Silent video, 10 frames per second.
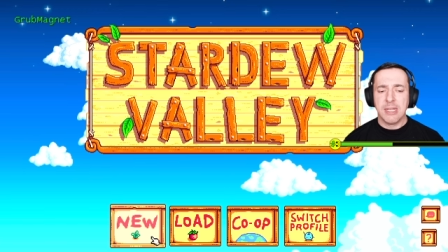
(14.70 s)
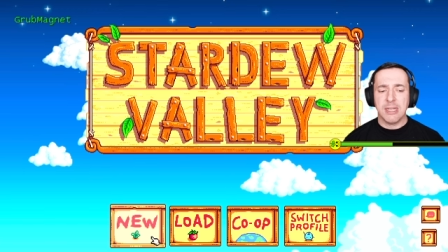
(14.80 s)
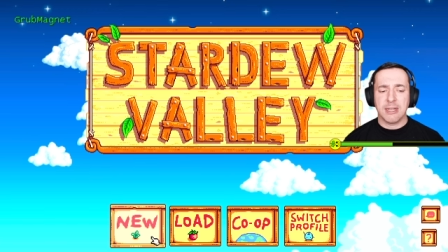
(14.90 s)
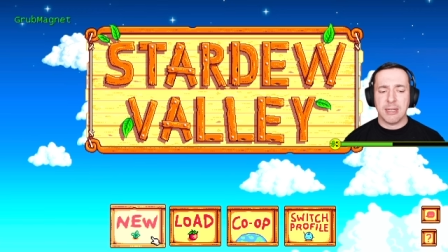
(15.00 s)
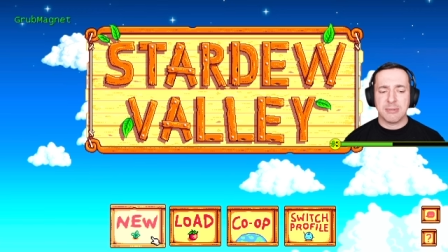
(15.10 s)

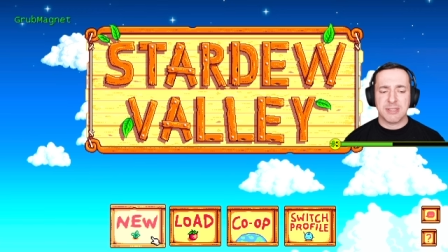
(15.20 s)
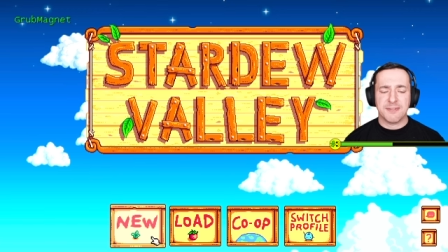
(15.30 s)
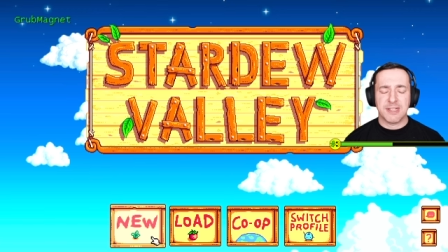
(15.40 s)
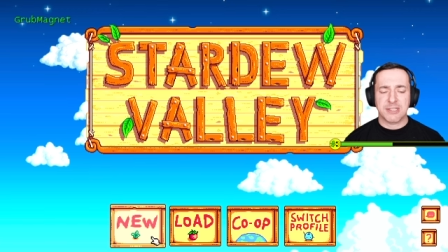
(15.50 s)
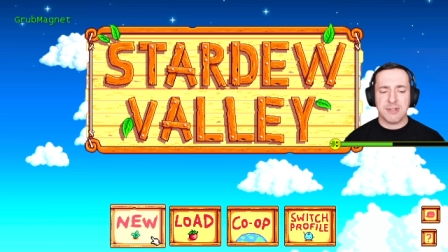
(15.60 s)
you come to the
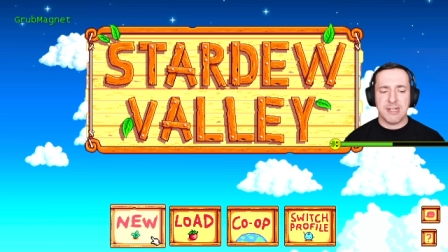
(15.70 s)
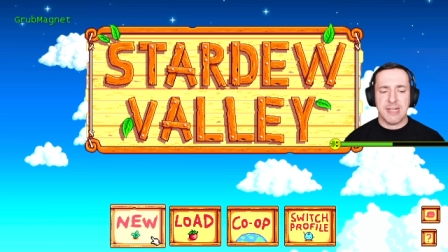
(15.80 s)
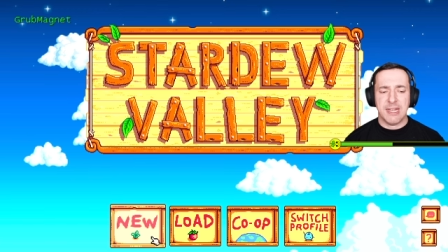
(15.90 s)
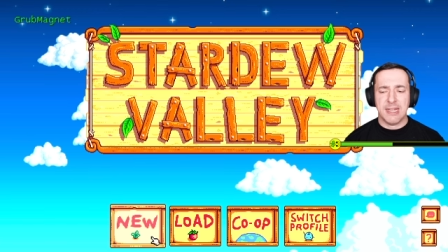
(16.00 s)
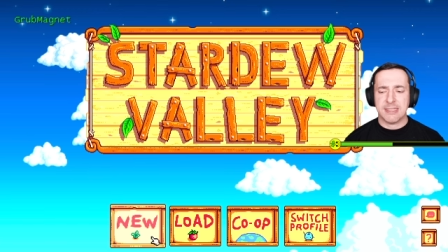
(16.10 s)
first screen
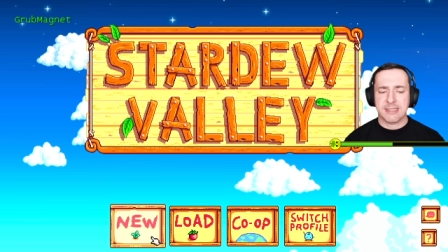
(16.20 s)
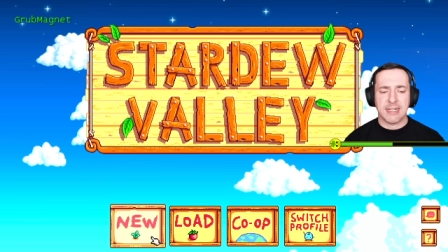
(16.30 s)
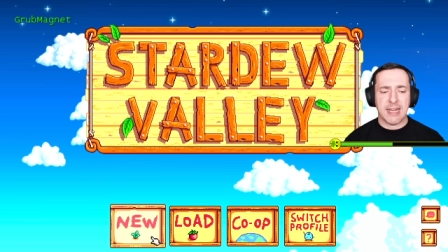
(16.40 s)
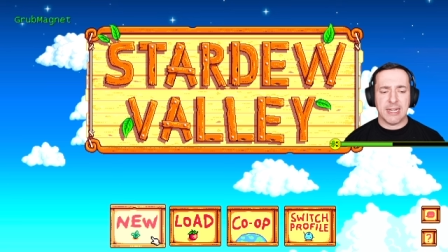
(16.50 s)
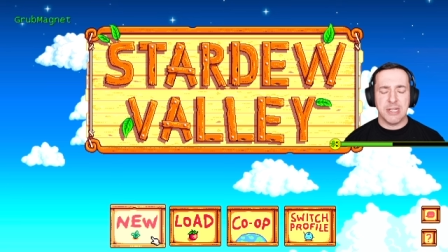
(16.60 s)
here,
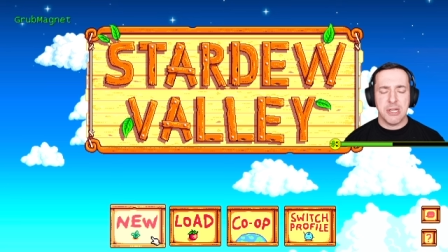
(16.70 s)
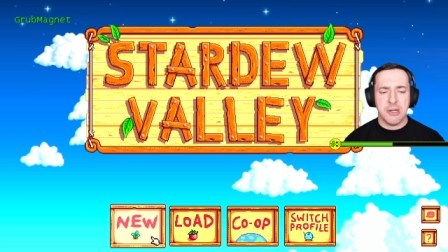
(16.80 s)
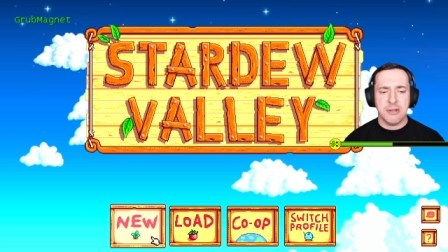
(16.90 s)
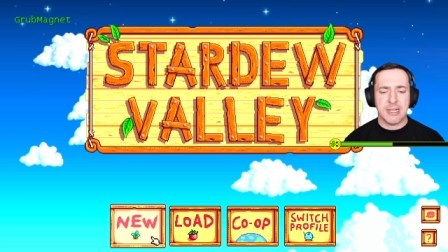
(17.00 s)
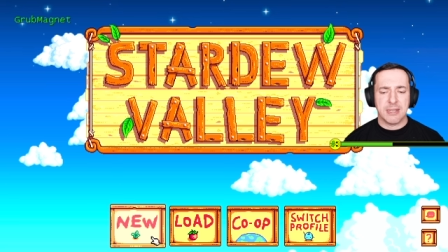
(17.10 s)
select
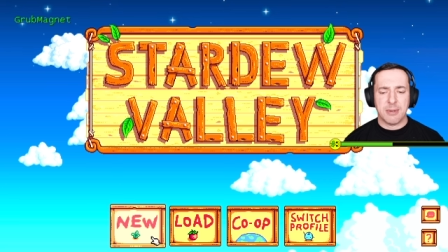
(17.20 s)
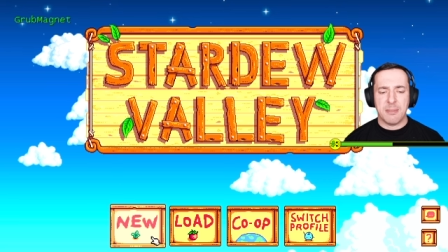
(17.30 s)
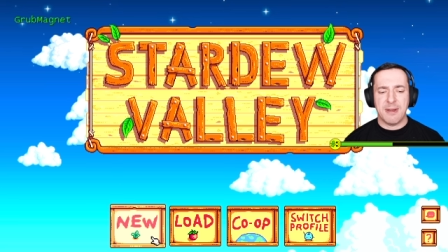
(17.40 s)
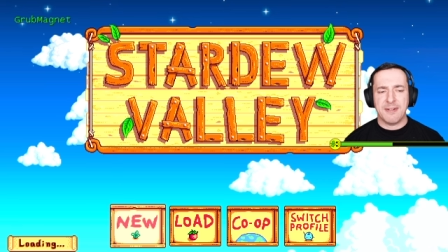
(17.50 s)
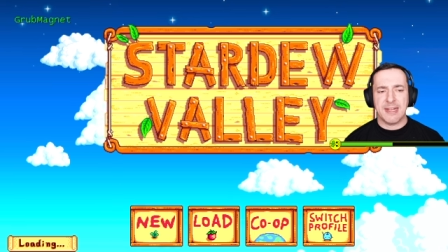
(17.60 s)
New down the
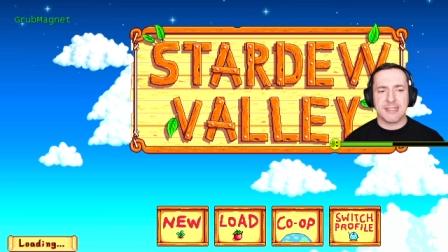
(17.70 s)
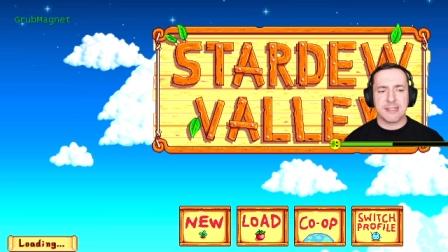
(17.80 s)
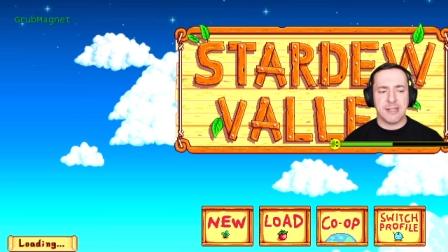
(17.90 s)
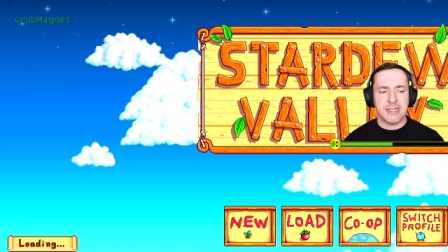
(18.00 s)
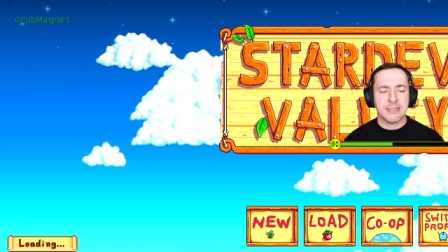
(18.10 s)
bottom left hand
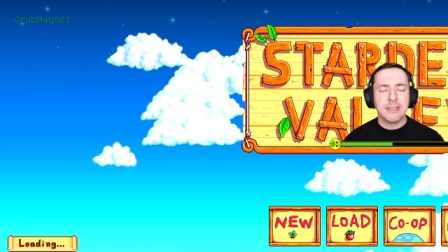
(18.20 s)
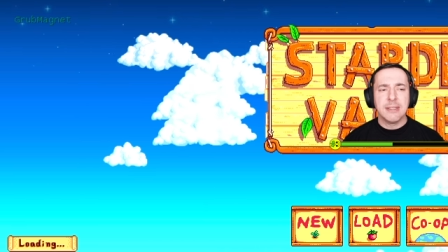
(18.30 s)
side